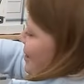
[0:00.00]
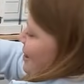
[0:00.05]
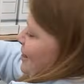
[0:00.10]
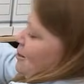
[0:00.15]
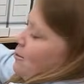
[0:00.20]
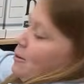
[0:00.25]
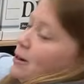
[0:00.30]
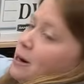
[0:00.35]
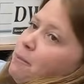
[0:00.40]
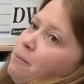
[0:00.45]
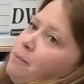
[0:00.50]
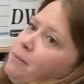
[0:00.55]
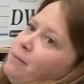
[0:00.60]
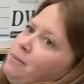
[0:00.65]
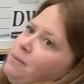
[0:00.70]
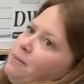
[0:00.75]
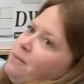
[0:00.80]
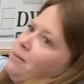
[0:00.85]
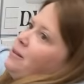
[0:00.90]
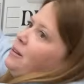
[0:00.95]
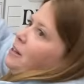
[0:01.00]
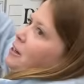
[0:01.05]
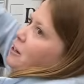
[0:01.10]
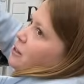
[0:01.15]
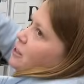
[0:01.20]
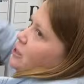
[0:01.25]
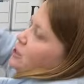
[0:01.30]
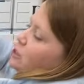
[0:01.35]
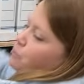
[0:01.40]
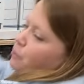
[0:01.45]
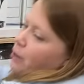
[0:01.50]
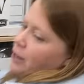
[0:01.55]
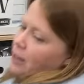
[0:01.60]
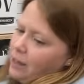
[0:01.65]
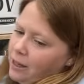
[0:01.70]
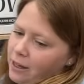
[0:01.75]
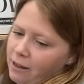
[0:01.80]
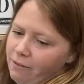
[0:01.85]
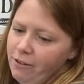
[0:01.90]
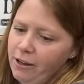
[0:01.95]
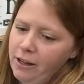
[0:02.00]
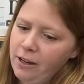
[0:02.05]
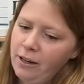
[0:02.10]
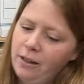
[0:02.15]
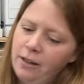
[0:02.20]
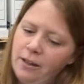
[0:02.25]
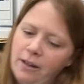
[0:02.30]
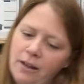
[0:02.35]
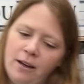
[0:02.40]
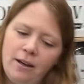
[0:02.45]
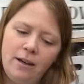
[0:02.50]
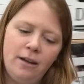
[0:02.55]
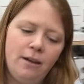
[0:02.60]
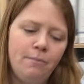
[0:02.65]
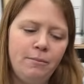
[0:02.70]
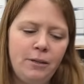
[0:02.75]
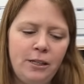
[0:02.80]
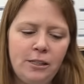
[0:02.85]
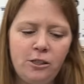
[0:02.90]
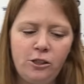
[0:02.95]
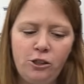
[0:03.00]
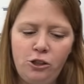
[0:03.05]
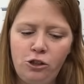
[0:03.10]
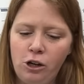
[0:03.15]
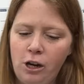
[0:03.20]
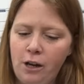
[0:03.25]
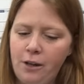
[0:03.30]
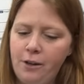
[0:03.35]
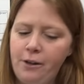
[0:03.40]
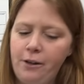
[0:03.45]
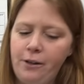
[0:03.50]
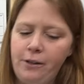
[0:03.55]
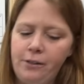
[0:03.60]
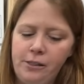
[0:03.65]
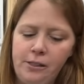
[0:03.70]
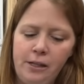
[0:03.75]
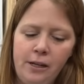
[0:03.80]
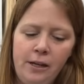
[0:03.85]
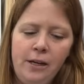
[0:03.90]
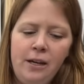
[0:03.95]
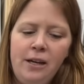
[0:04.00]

This one I'm literally just breaking even. Um, these are Trotters.